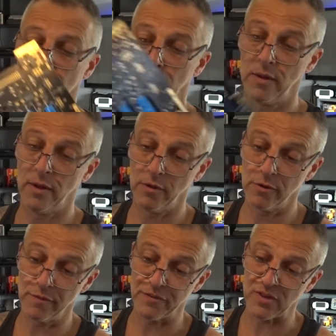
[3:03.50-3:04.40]
And then on the
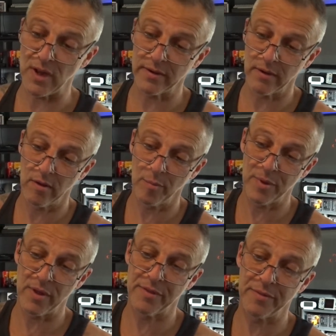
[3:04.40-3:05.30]
other side, on
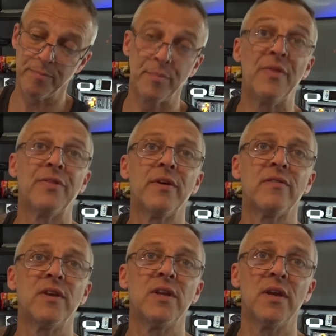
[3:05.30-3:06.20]
pin
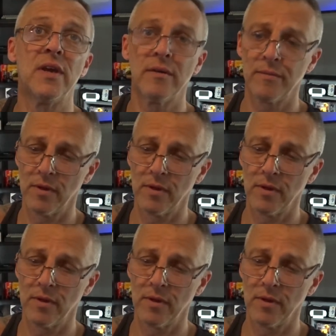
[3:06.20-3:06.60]
13 here,